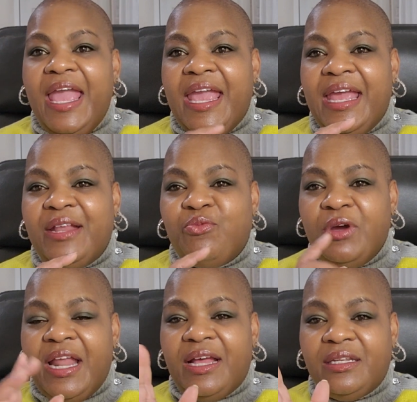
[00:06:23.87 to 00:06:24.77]
And
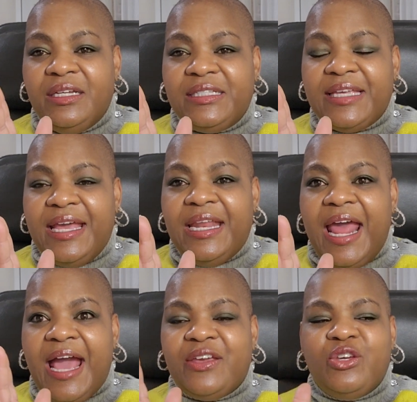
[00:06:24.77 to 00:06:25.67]
when I looked at
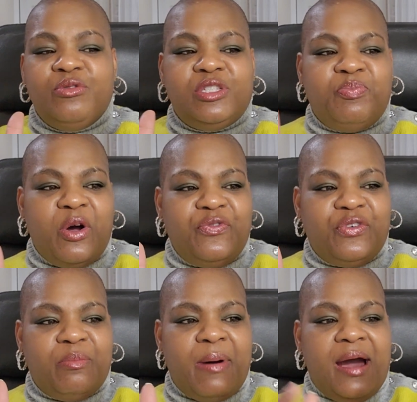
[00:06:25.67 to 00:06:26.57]
it, I used both
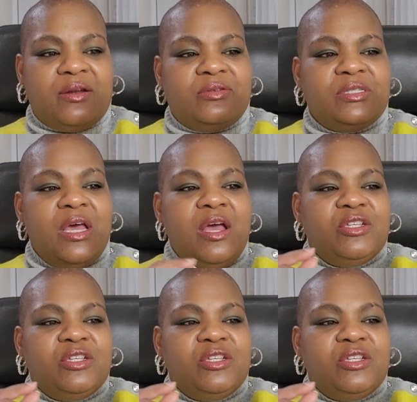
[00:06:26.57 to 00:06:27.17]
of the bottles.